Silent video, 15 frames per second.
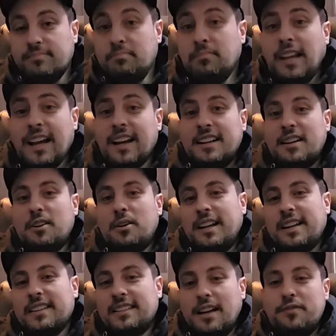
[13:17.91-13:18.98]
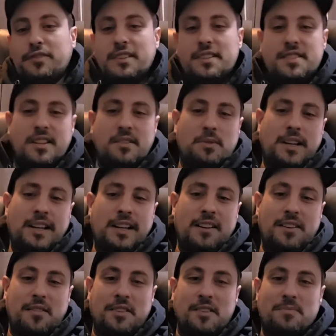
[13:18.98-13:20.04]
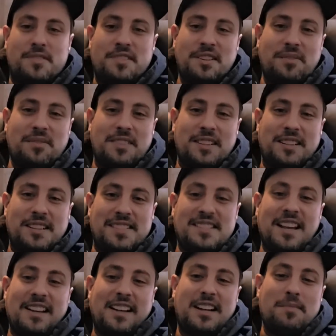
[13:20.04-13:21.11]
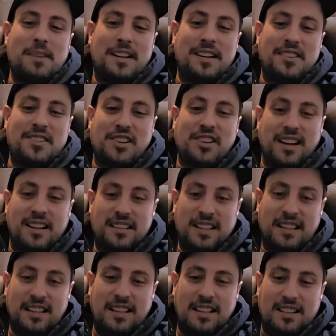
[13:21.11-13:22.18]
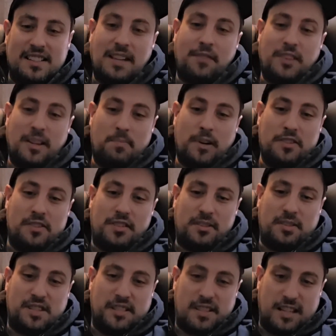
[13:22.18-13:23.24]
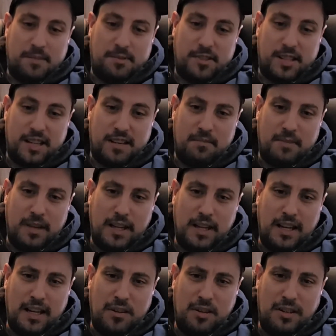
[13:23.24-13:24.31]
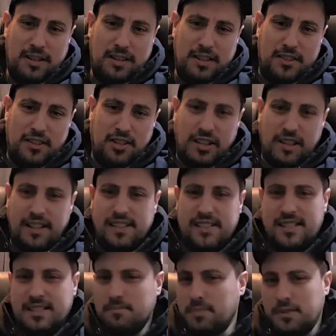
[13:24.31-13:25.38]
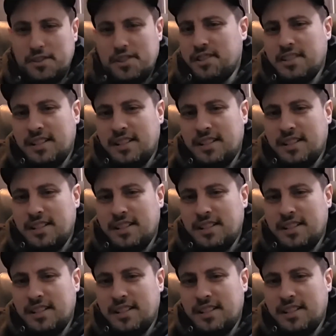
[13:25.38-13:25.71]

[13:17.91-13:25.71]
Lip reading: Yeah, no, I can definitely see why algorithms don't send anybody to chat. Except for the person who keeps saying meow and then Chinese symbols.